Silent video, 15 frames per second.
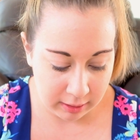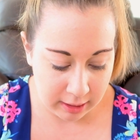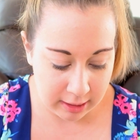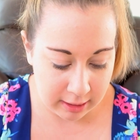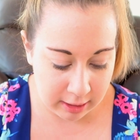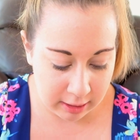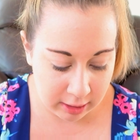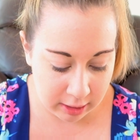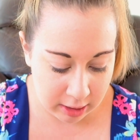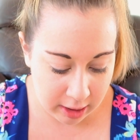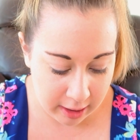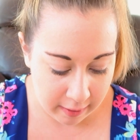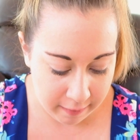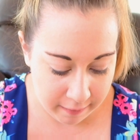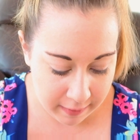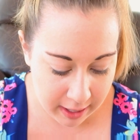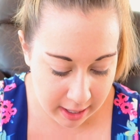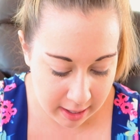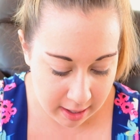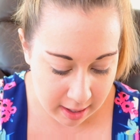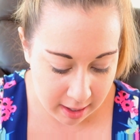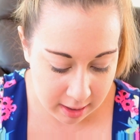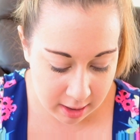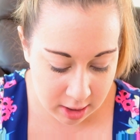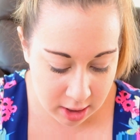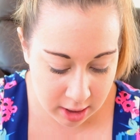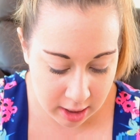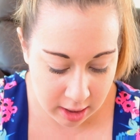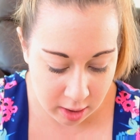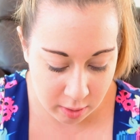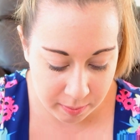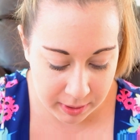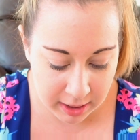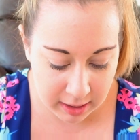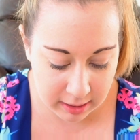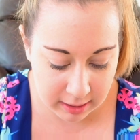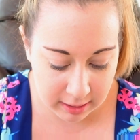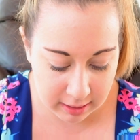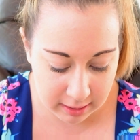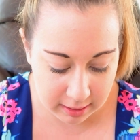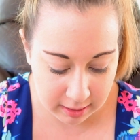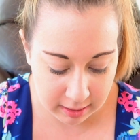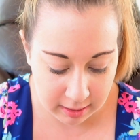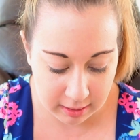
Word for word: Let's try to find a cookie dough piece.